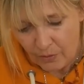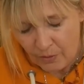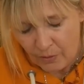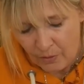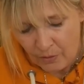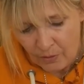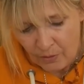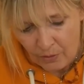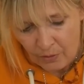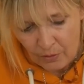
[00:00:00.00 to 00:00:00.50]

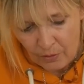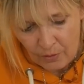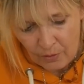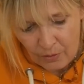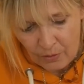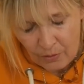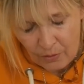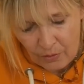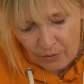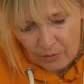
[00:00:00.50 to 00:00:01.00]

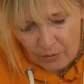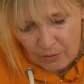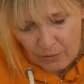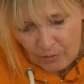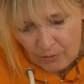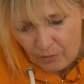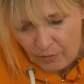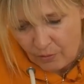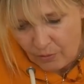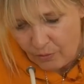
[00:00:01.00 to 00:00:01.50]

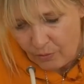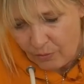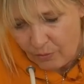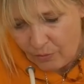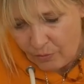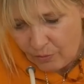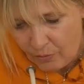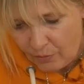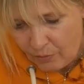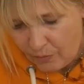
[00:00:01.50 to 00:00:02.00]

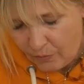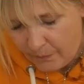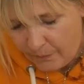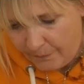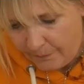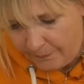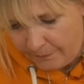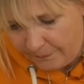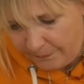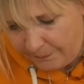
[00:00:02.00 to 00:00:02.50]

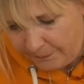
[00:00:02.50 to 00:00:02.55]
(silence)